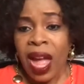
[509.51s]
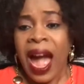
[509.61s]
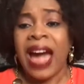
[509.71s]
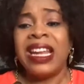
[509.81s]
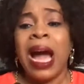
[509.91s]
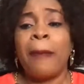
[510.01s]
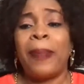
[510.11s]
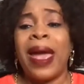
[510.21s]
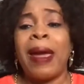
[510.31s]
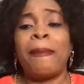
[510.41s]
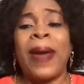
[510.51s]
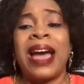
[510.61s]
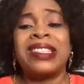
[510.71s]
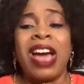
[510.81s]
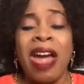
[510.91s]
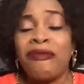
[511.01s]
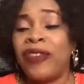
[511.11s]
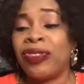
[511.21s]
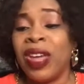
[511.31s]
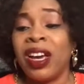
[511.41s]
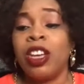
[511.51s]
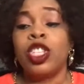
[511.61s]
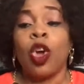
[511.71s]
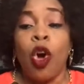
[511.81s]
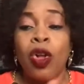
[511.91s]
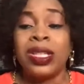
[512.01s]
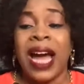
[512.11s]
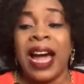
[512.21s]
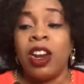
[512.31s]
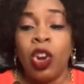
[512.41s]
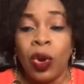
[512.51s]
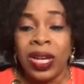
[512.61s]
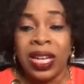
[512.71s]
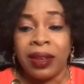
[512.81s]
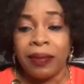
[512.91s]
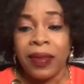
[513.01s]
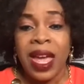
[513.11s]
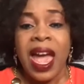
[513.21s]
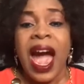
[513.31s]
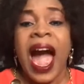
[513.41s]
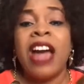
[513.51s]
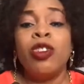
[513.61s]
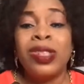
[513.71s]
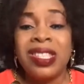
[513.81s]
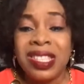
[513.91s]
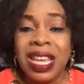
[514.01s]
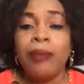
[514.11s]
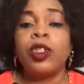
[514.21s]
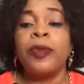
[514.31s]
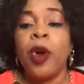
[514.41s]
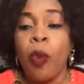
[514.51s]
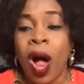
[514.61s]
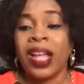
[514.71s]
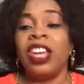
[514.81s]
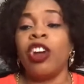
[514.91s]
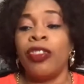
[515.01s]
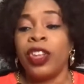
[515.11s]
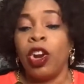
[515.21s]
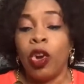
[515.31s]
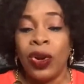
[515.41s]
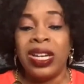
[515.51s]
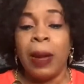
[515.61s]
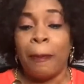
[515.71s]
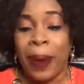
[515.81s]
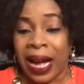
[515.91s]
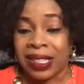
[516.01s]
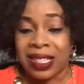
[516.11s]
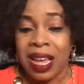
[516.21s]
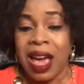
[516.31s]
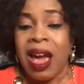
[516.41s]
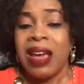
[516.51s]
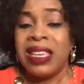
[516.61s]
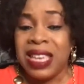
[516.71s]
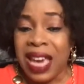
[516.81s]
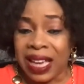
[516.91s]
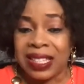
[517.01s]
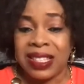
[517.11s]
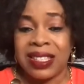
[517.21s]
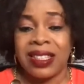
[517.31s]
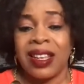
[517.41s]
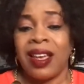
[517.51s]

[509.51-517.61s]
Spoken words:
and it appears everything is cold and lonely, and you seem to be walking on the lonely path. Yes,